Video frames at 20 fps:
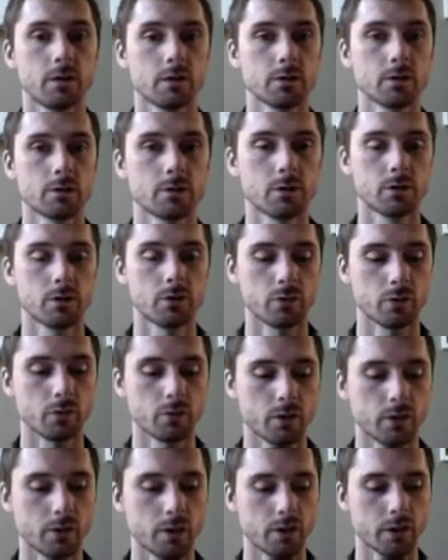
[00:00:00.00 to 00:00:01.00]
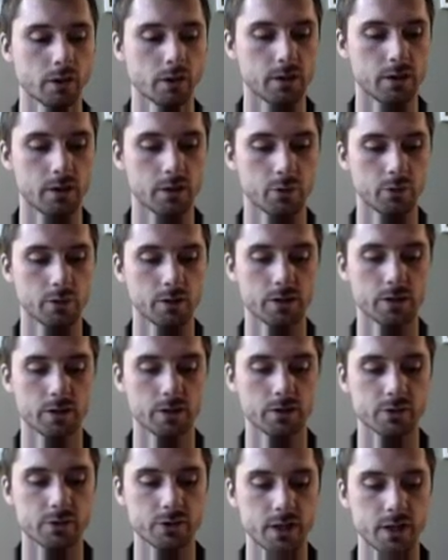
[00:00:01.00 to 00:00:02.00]
So here we're in
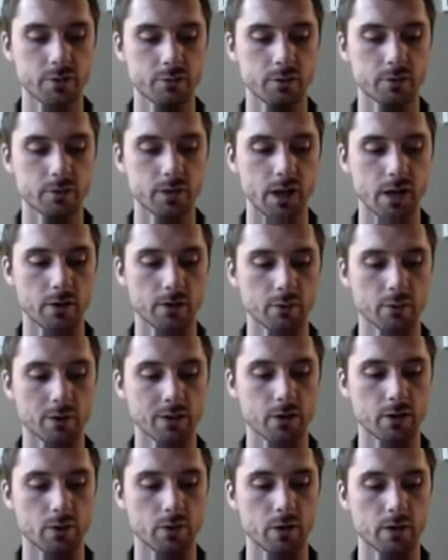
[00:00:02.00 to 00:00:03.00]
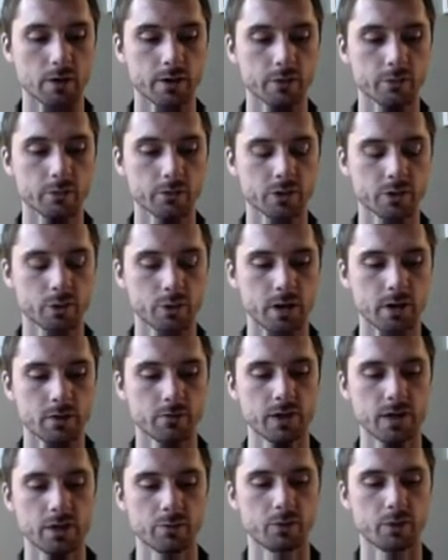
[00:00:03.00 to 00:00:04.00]
good shape. Now that we know R equals 12,
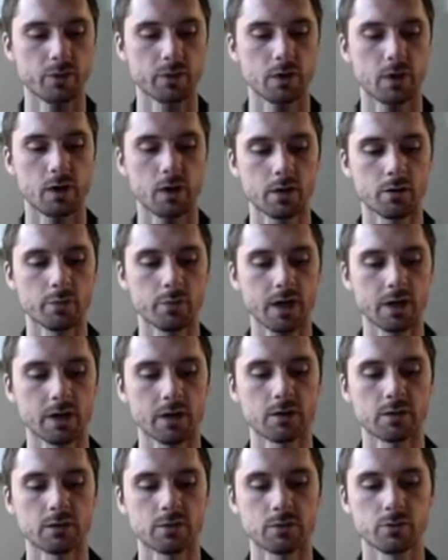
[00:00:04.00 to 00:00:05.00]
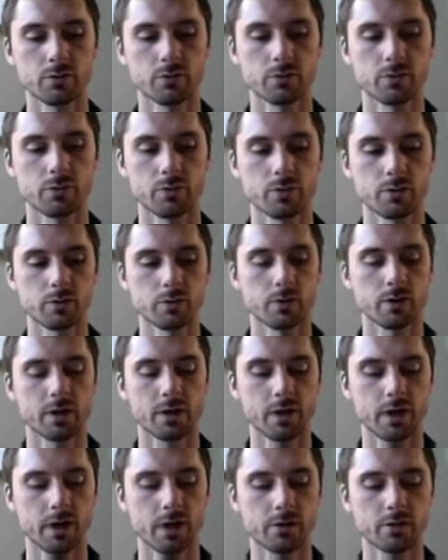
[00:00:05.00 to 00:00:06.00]
I can put R back into one of
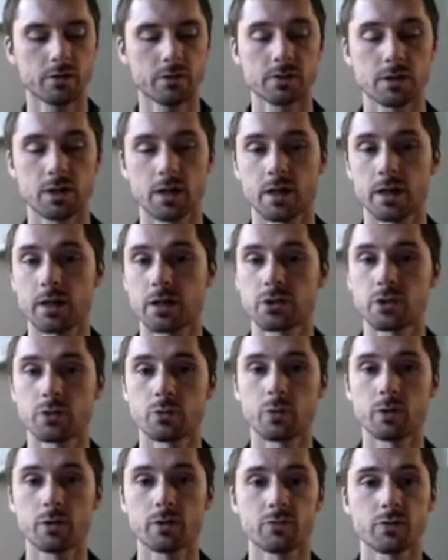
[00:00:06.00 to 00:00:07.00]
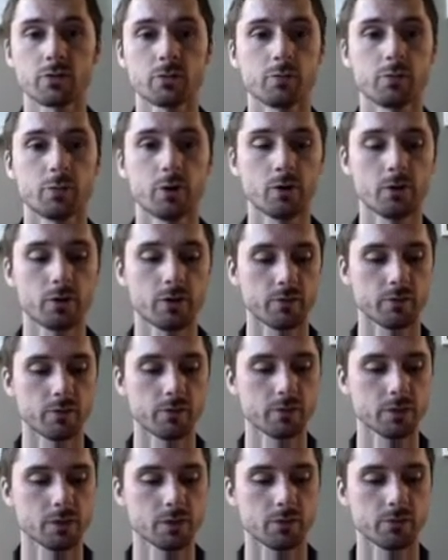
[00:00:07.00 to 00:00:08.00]
the others, and it should work for both of them.
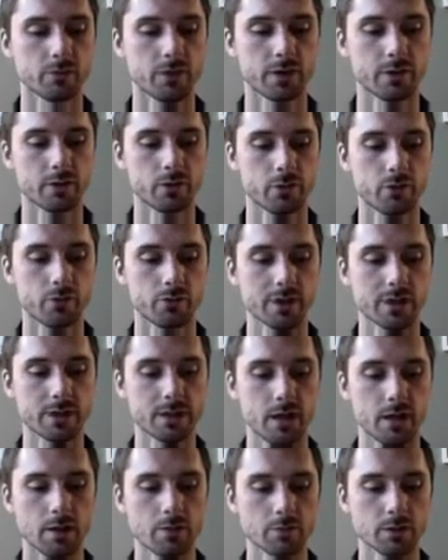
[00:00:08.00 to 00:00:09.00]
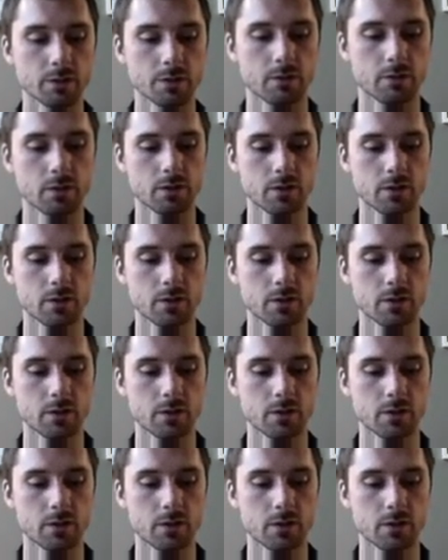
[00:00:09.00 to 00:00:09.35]
So if I do 3 times